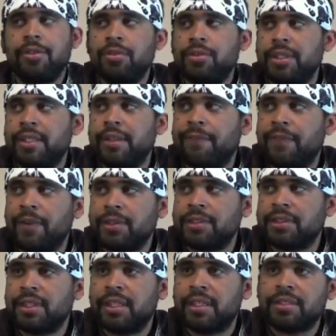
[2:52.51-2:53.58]
usually the
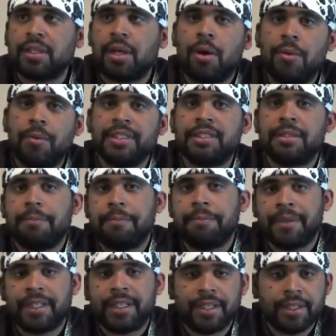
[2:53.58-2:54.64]
first son is always the
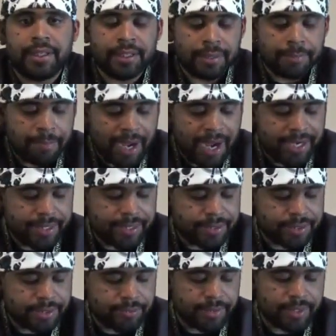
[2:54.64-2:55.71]
might
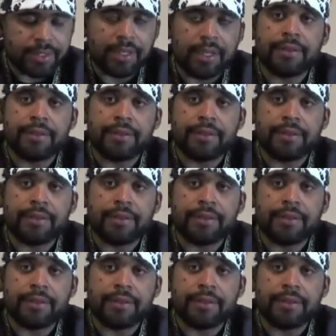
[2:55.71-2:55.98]
and the strength